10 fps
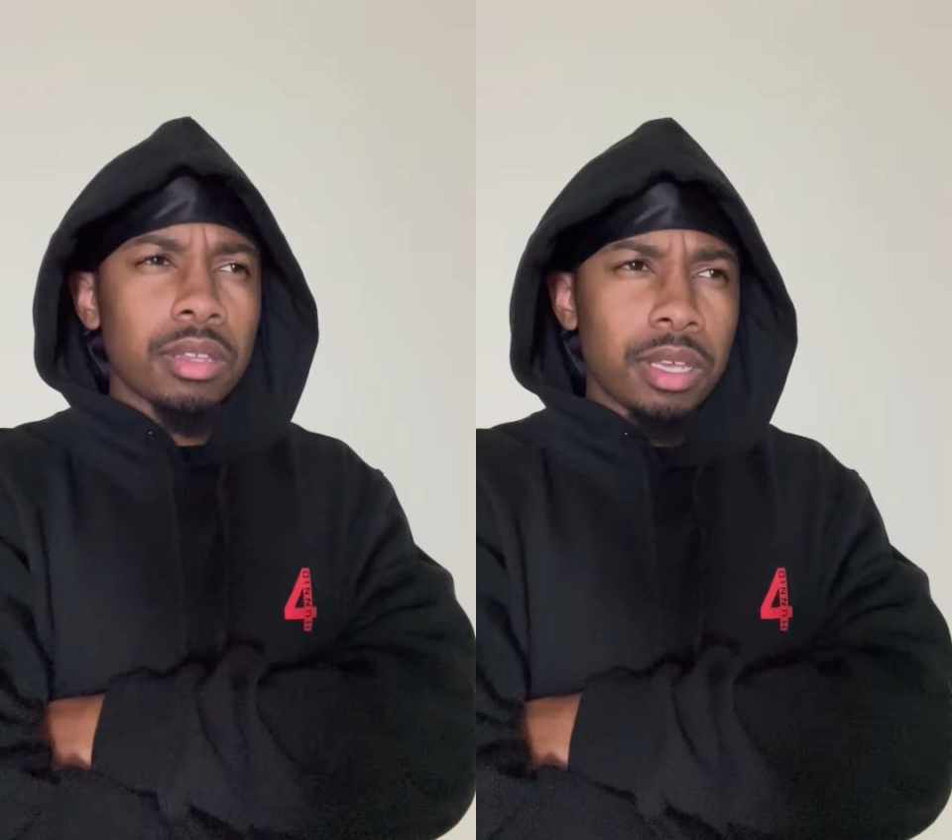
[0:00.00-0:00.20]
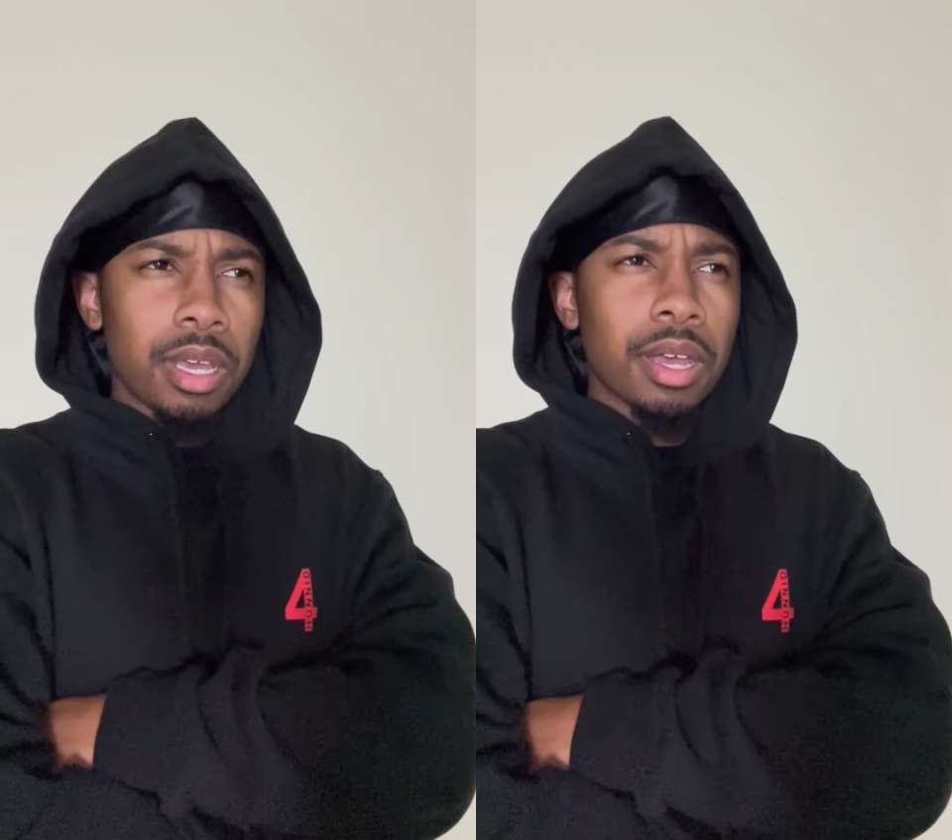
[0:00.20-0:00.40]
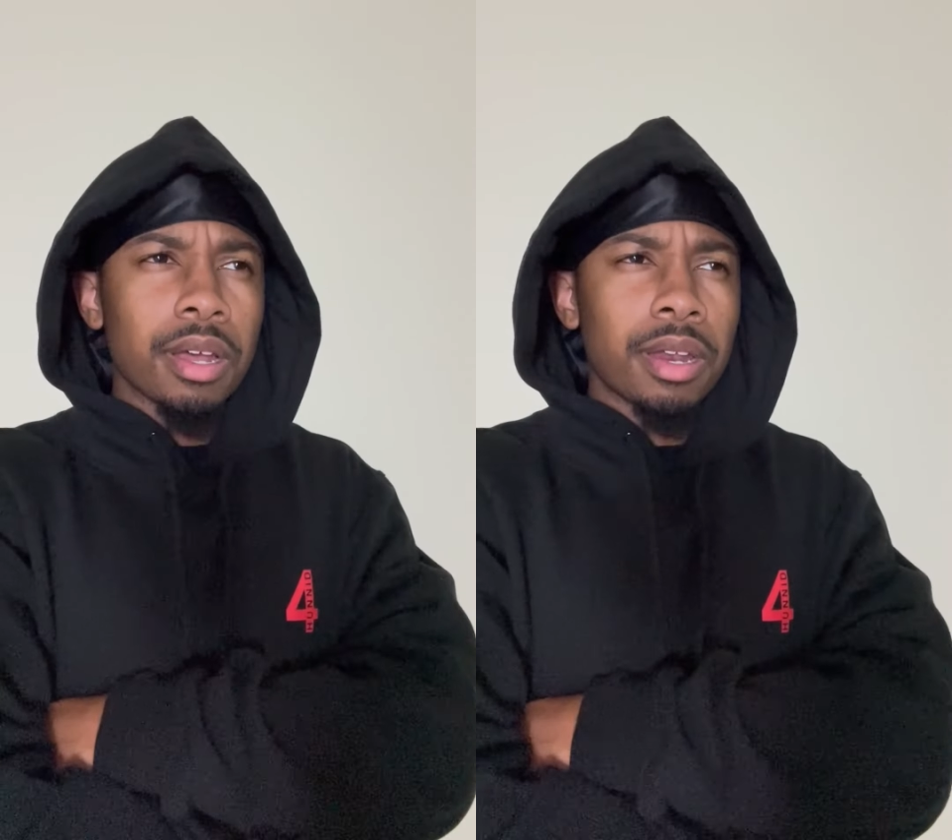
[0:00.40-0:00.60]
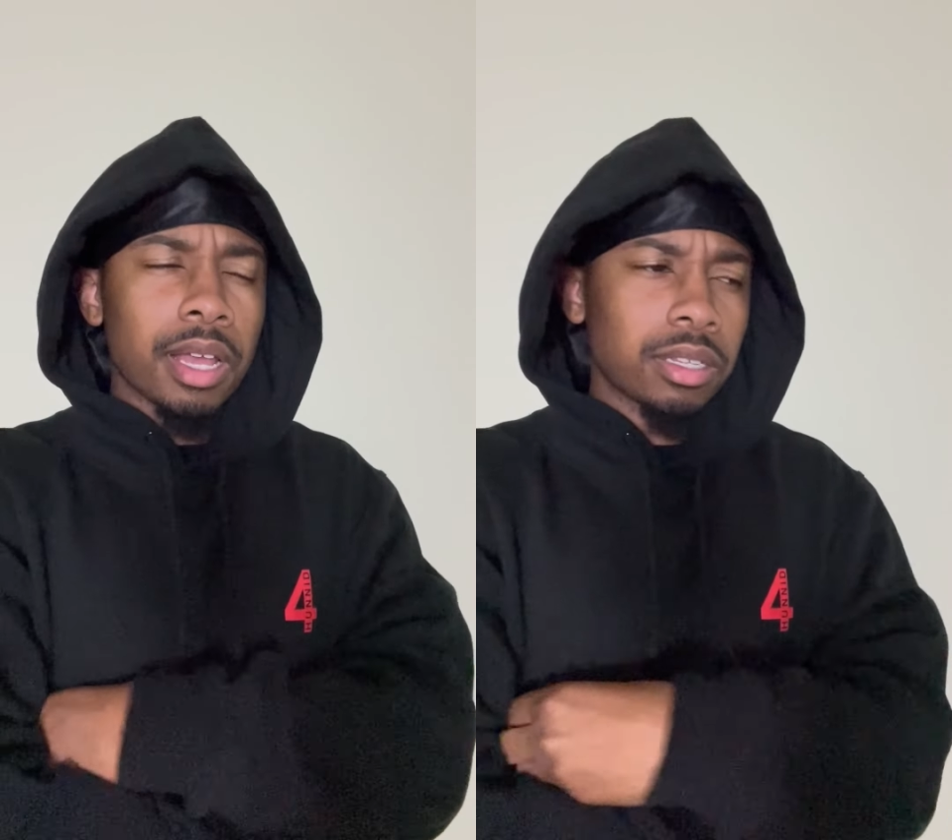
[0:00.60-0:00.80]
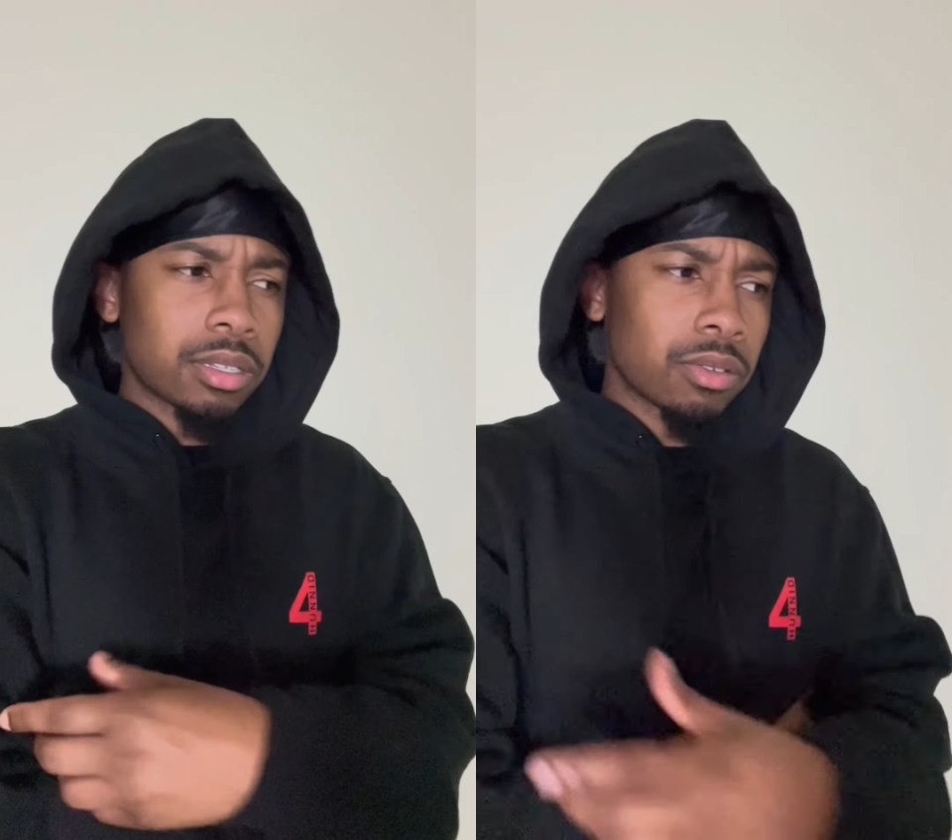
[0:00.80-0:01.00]
Yeah,
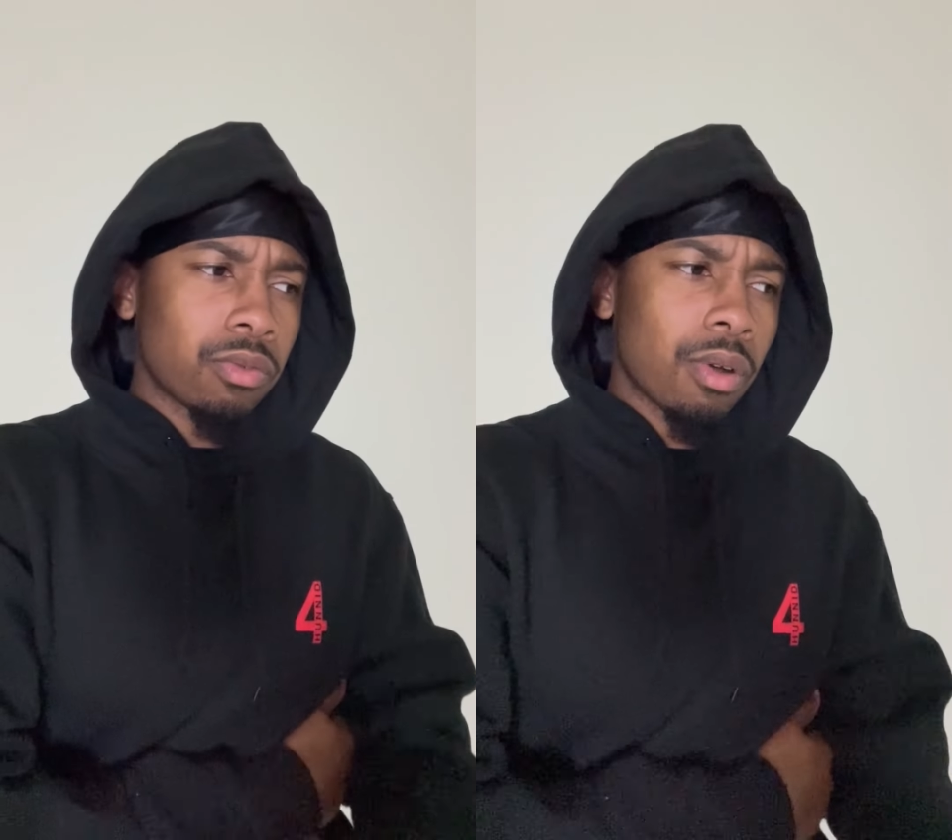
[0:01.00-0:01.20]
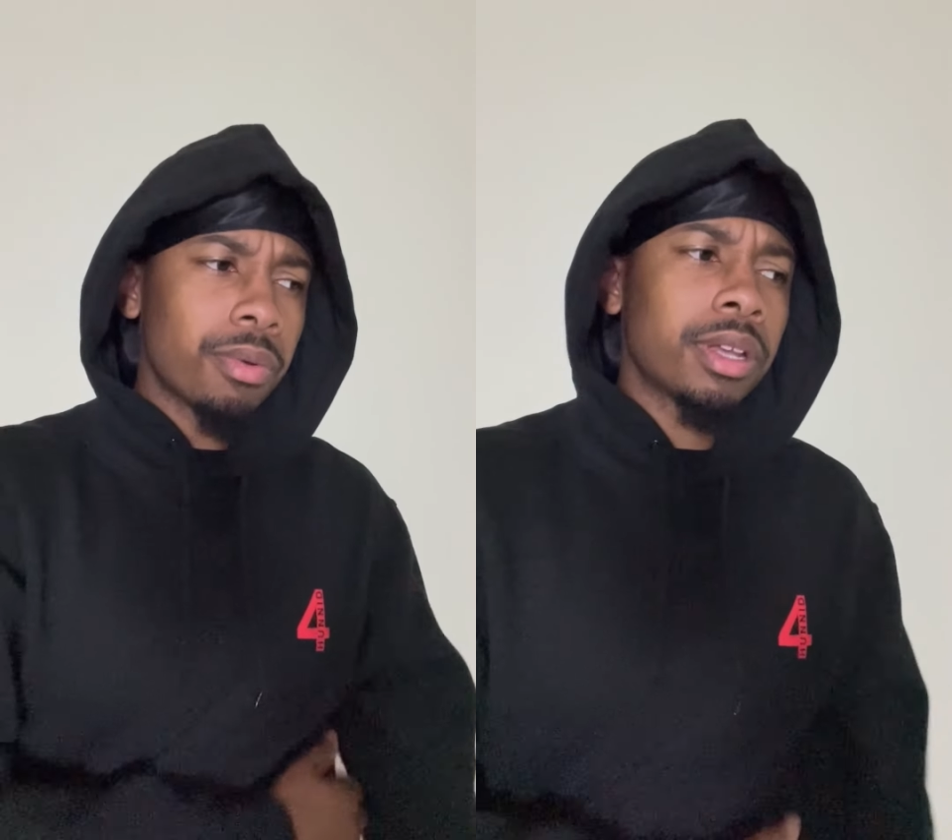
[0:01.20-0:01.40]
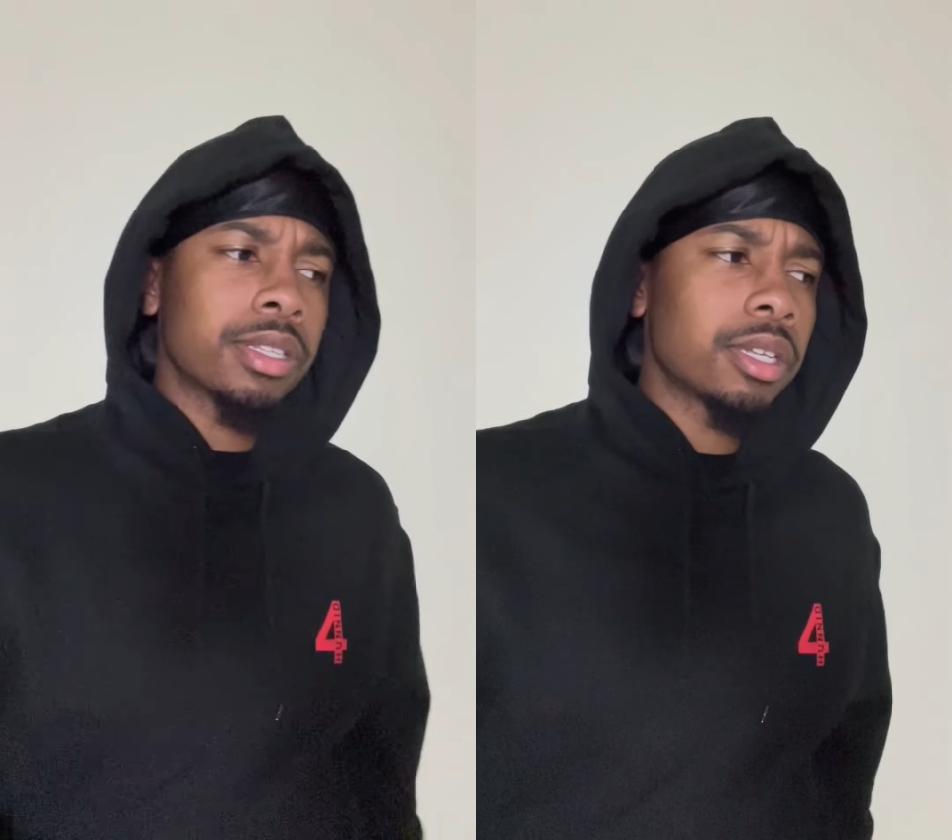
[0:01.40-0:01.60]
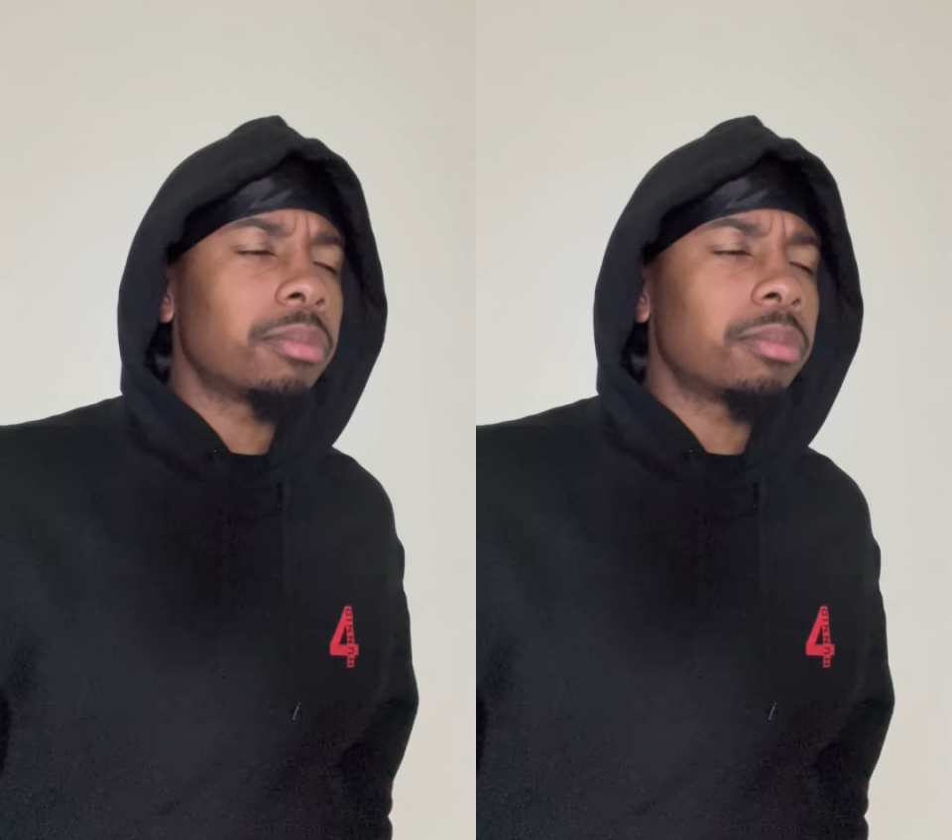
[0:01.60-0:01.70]
that's what we consider